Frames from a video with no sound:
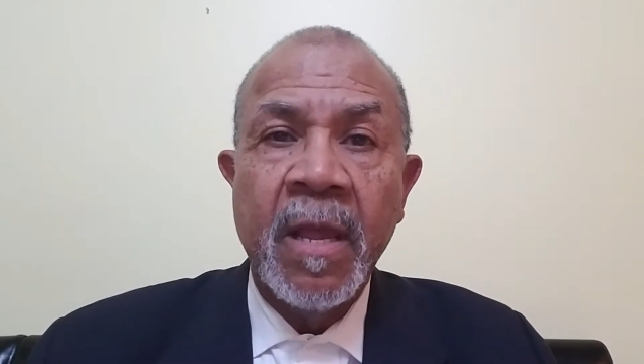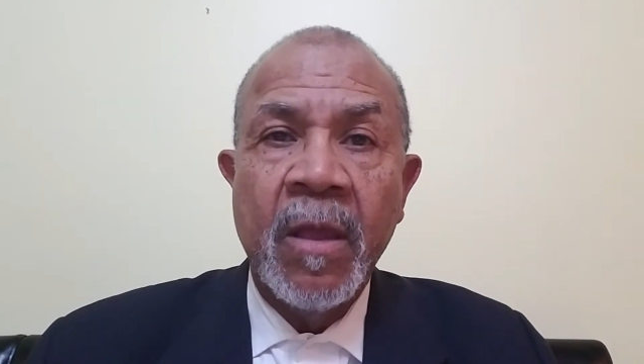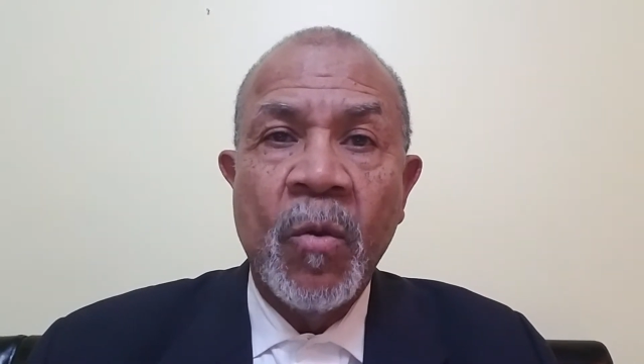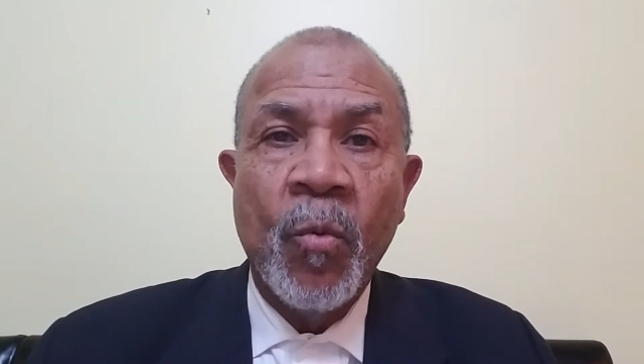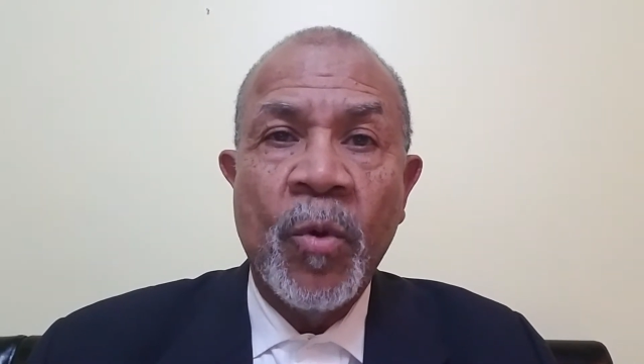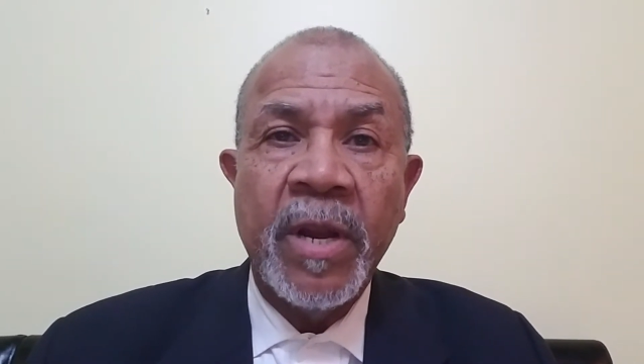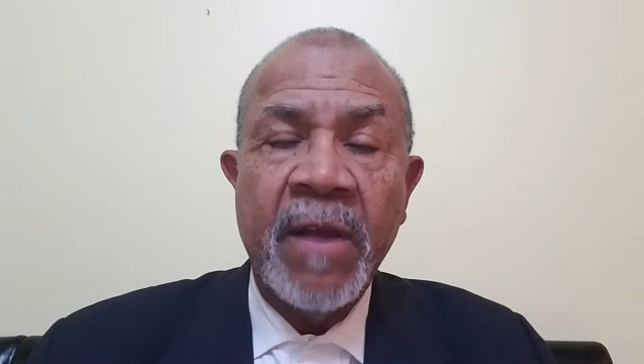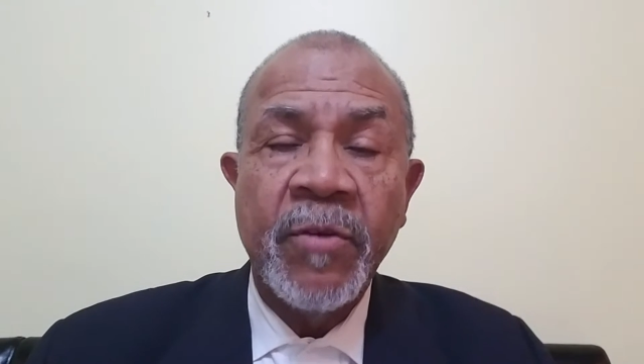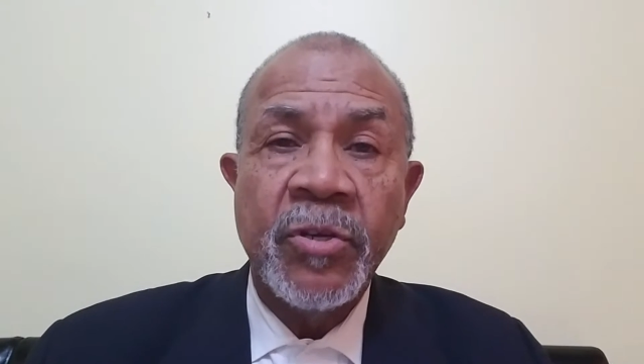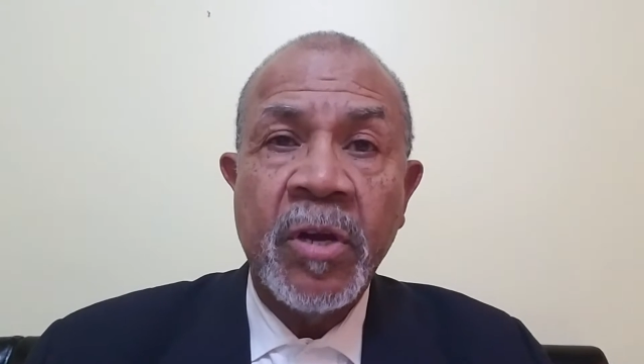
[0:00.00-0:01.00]

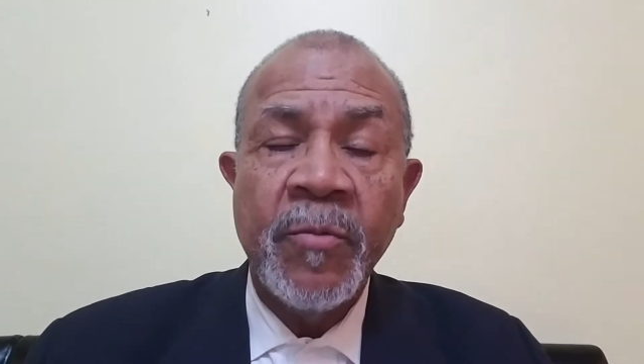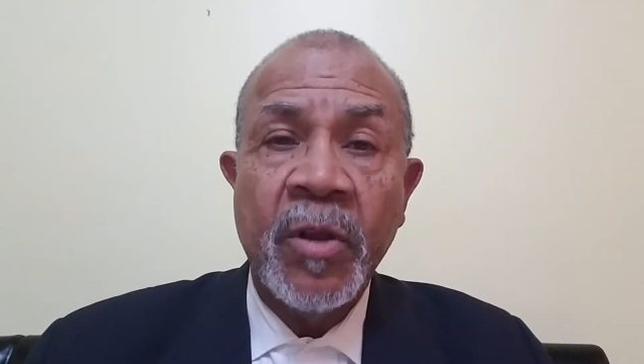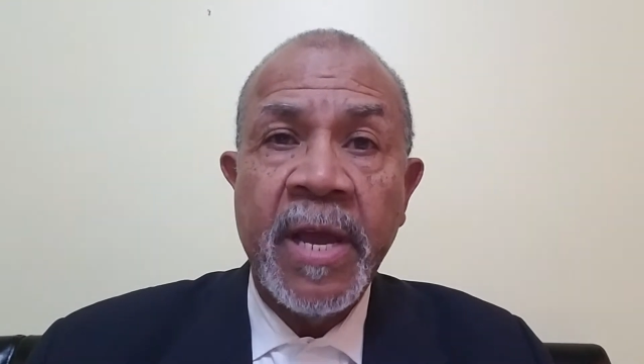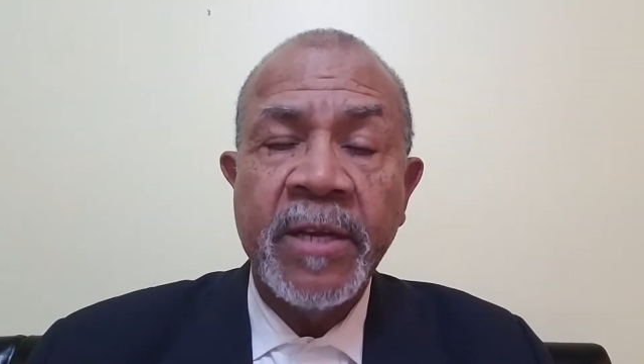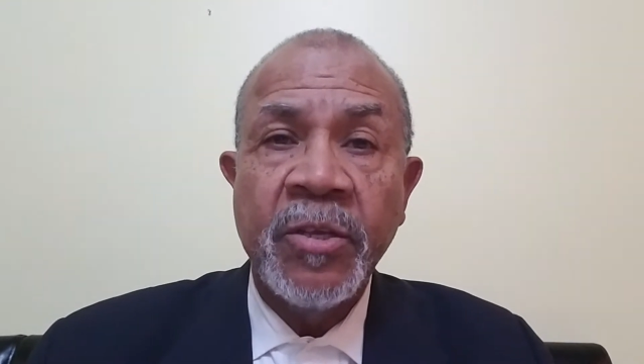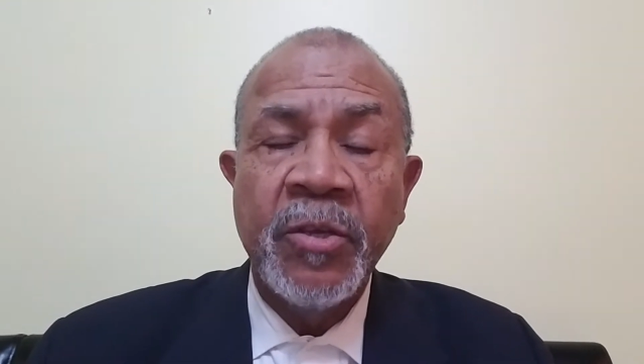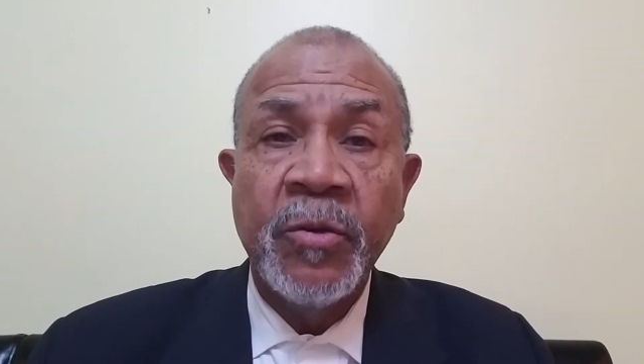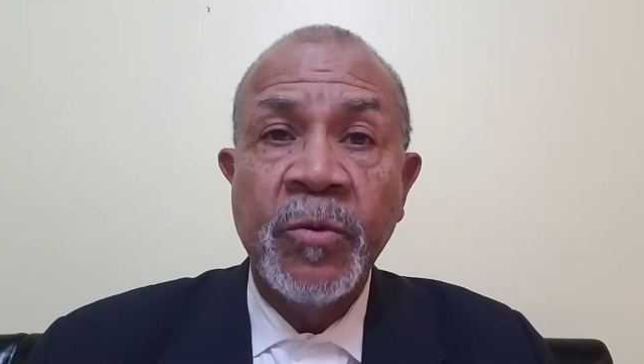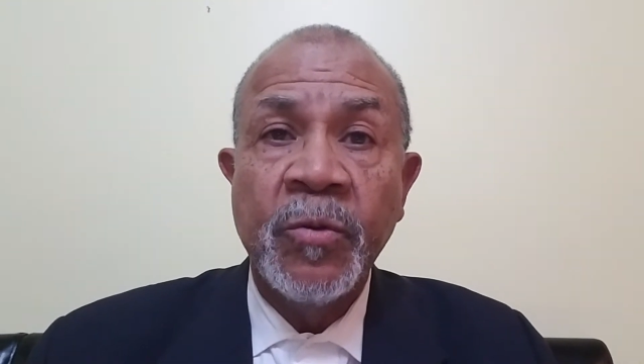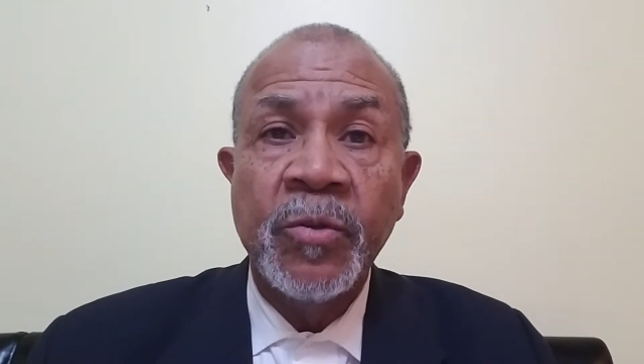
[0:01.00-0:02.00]
whatever term you like to
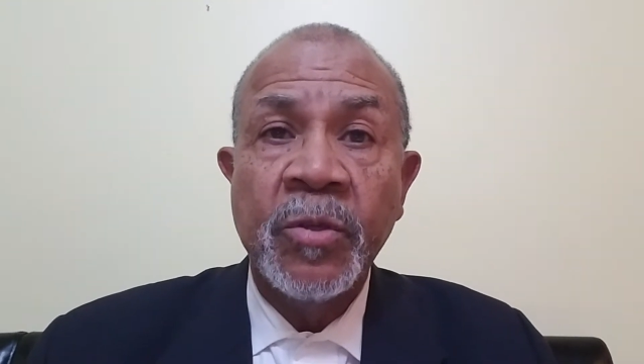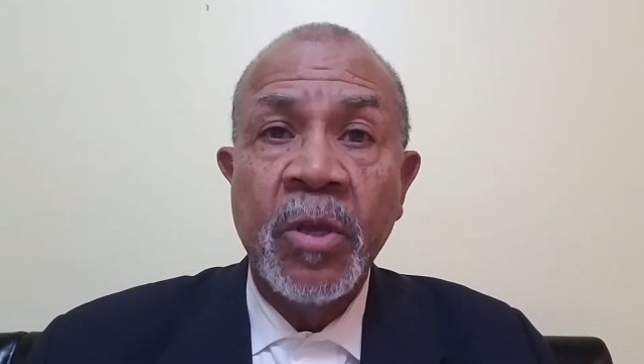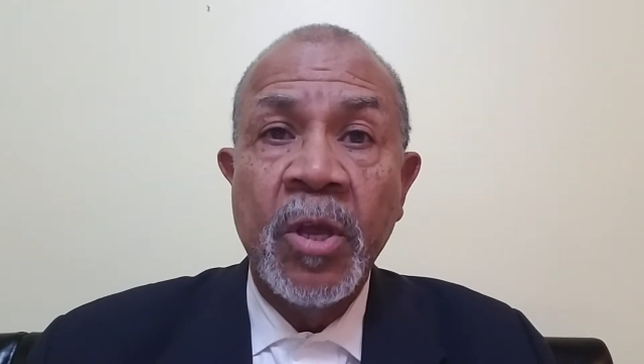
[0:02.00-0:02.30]
use,